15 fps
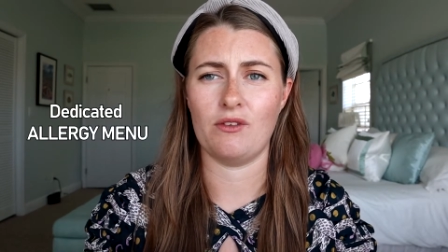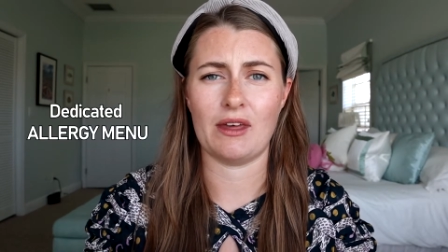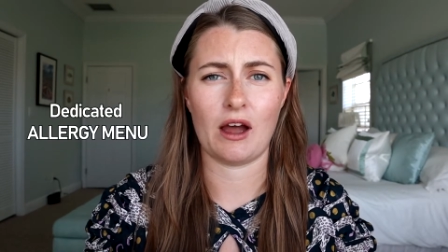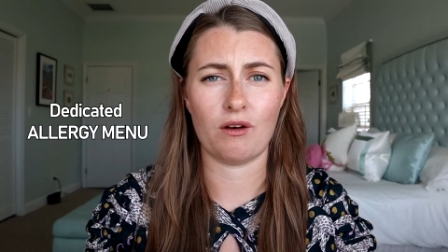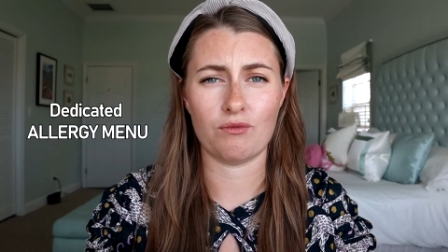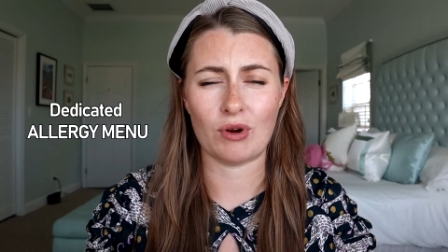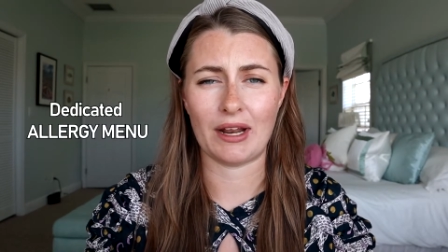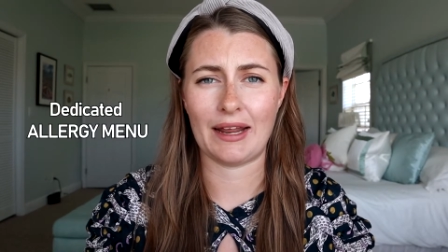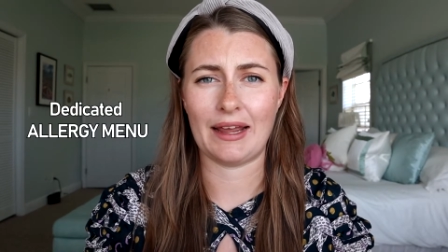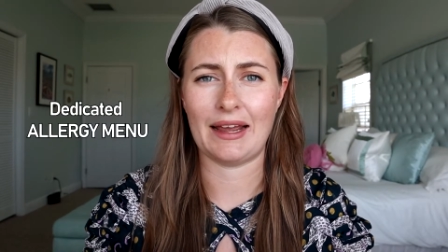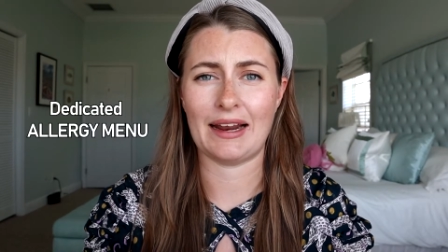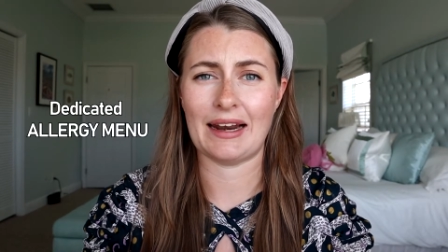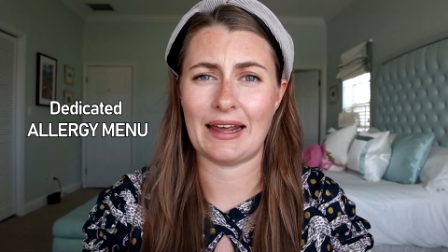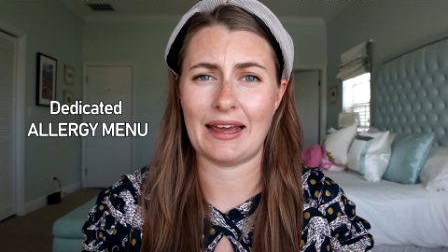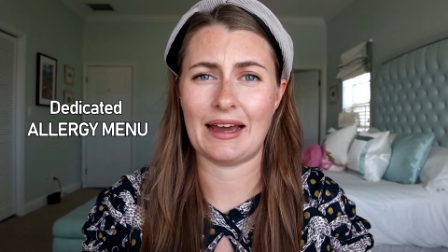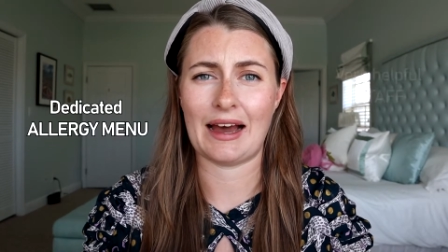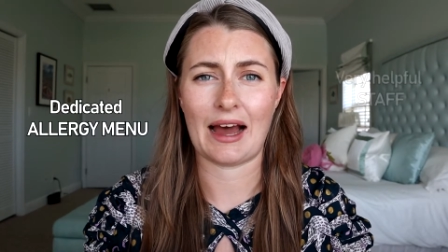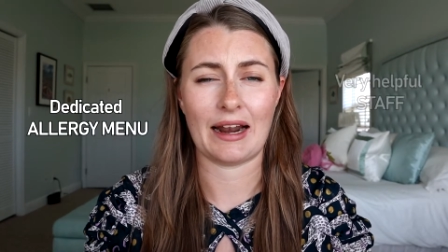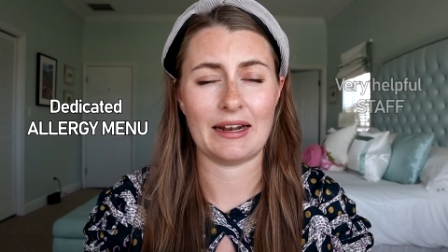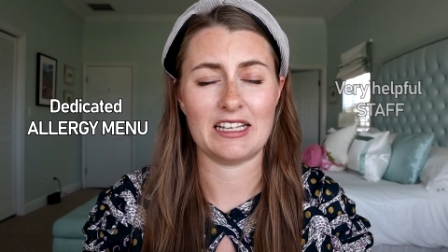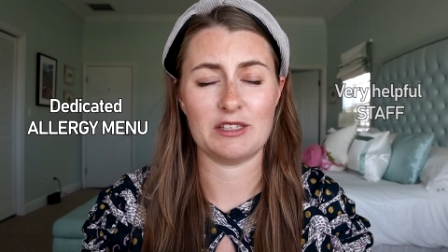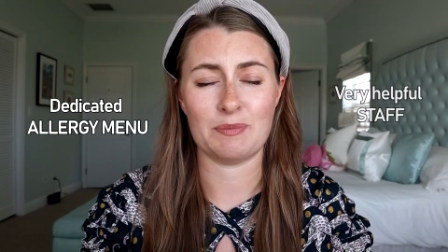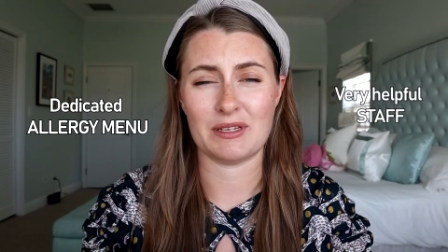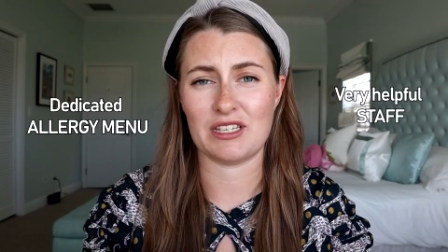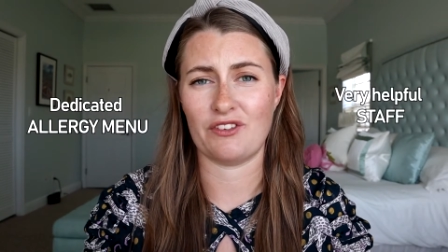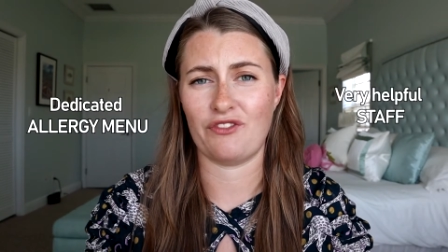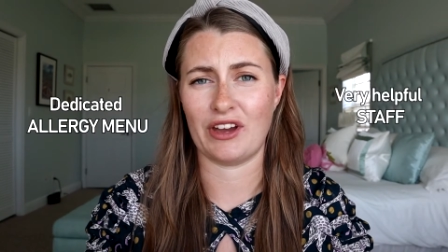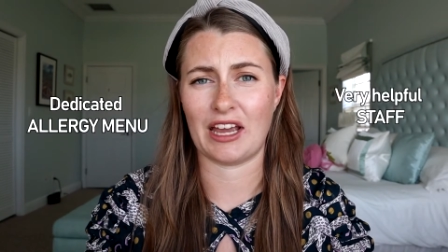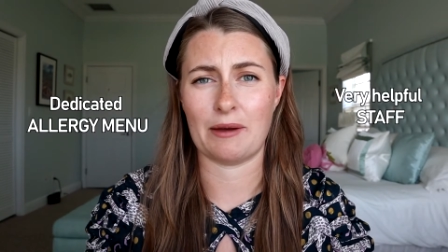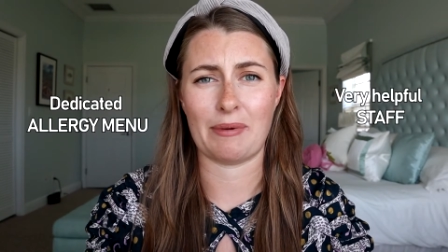That are really clear and
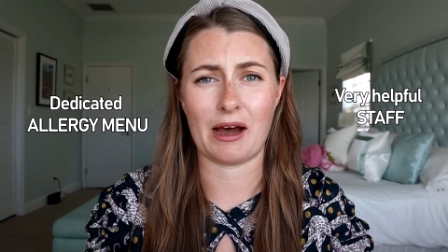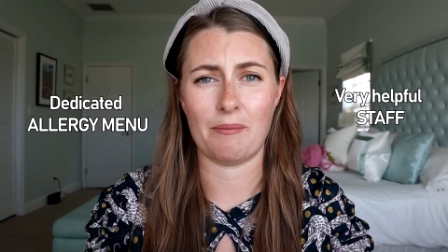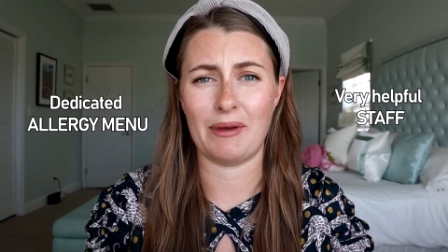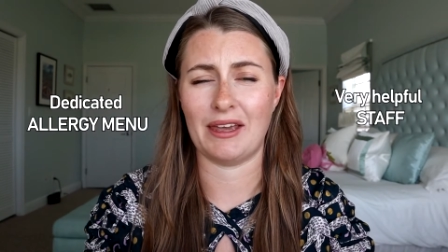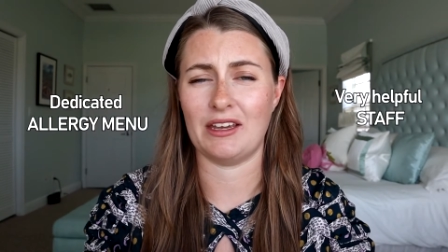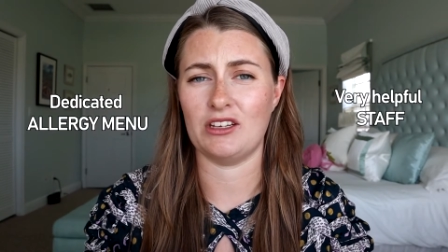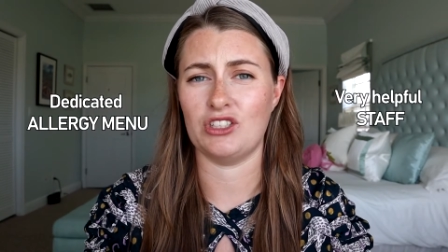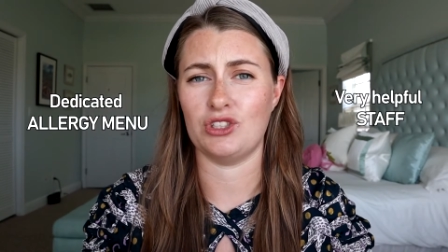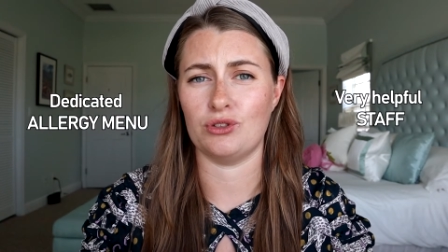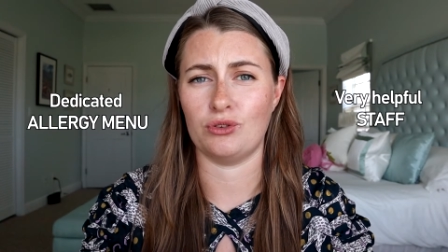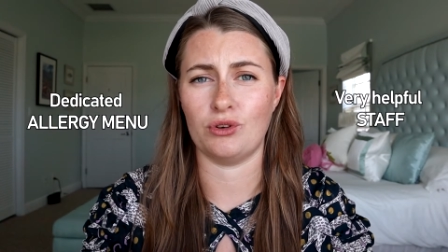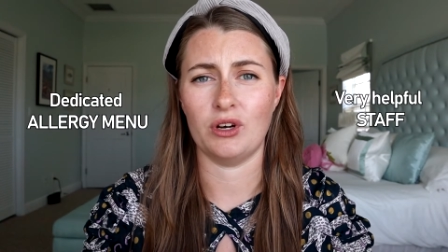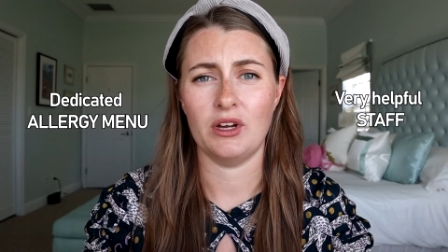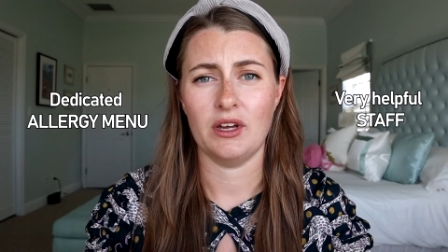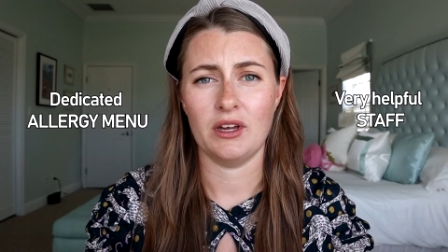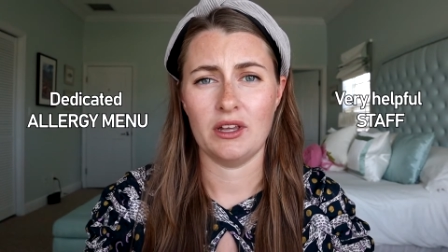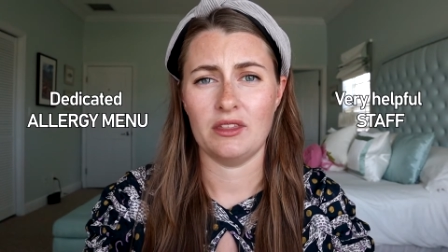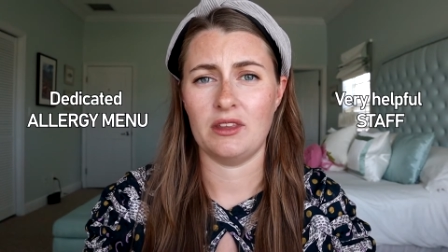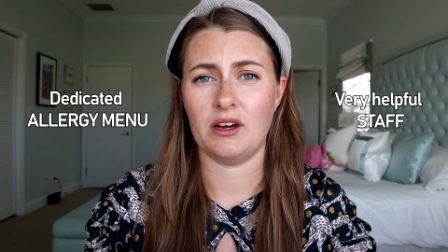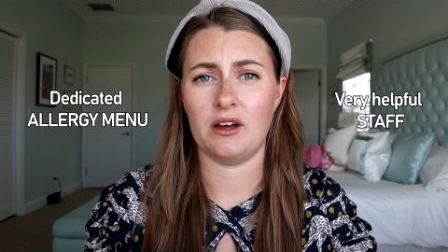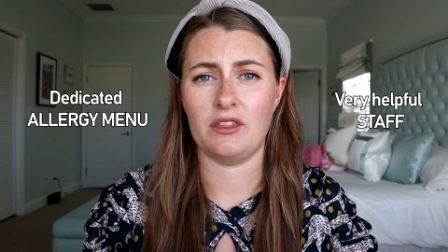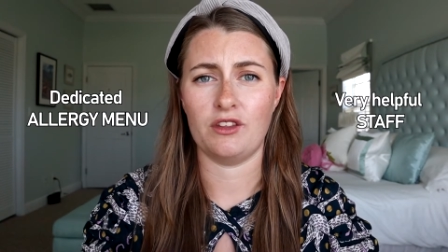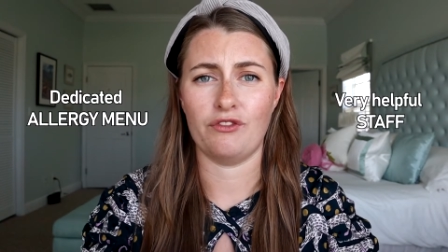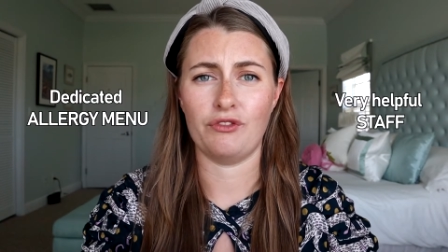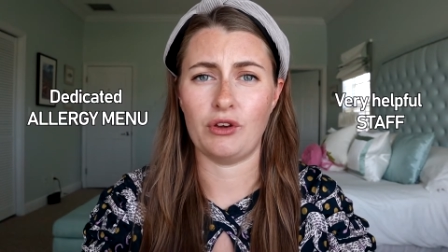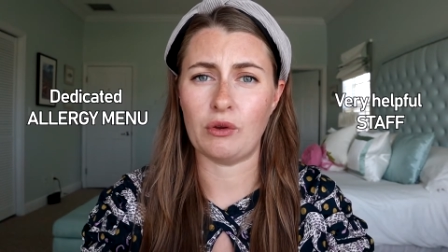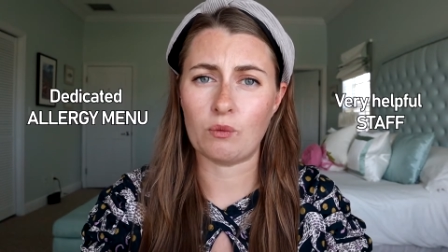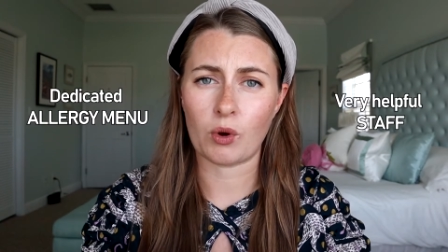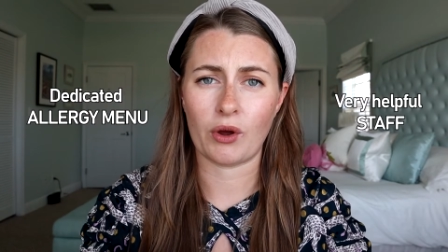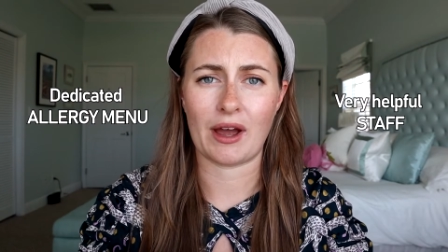specific about making sure that the
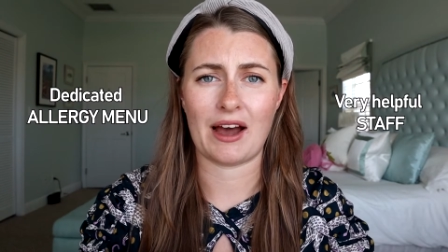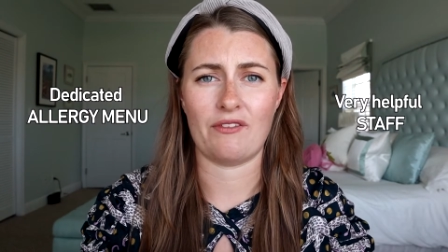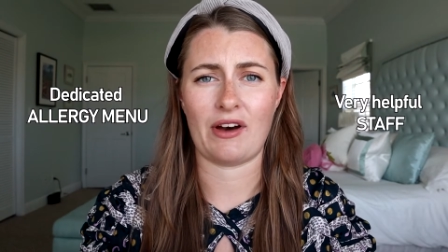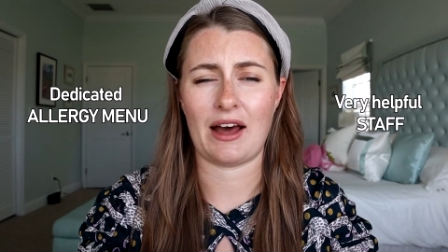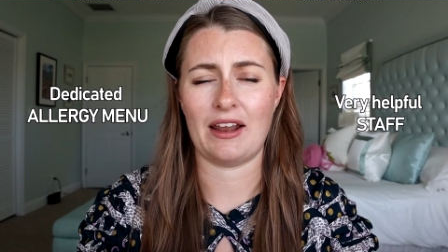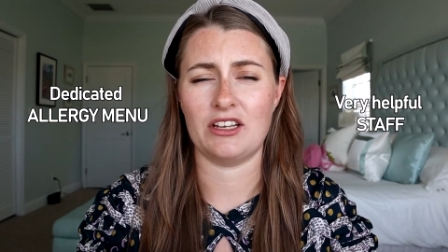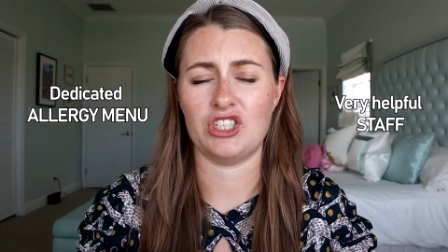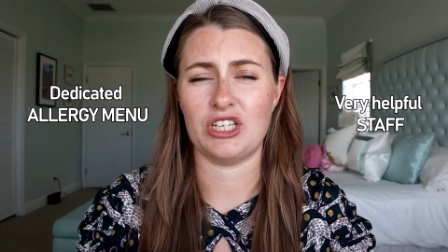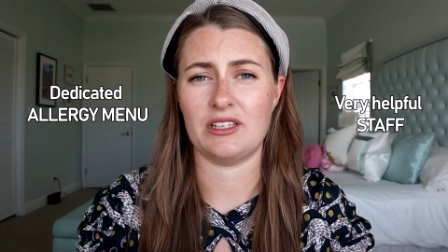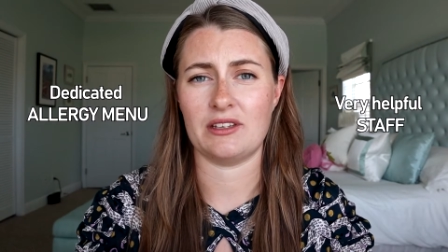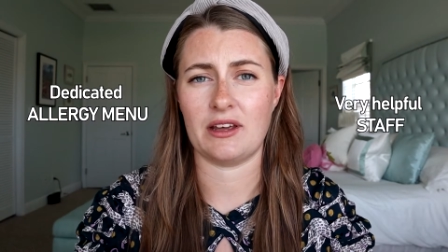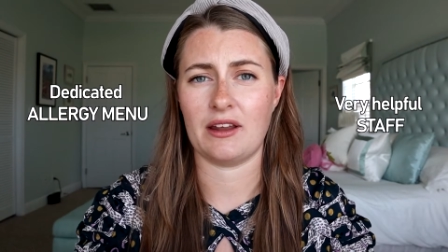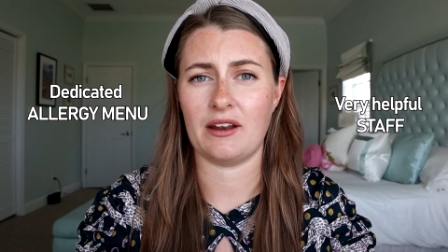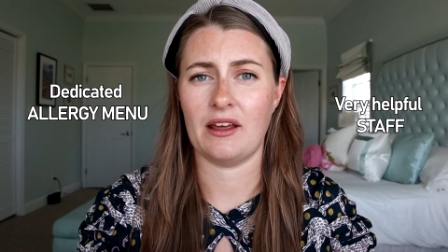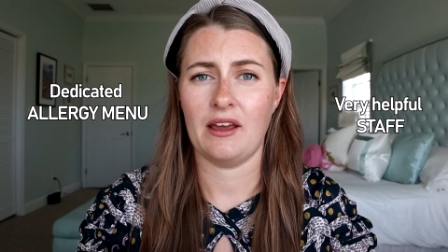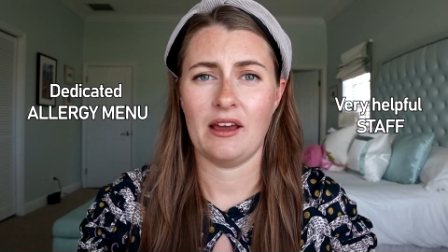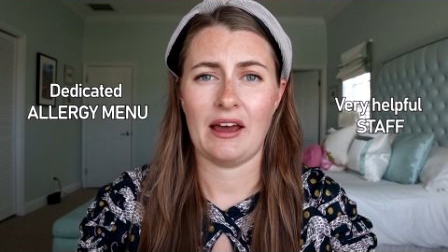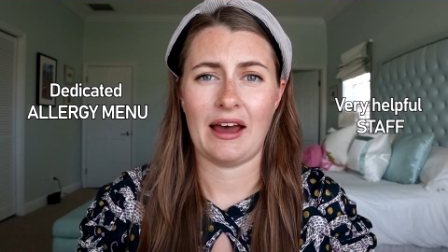food won't have allergies in,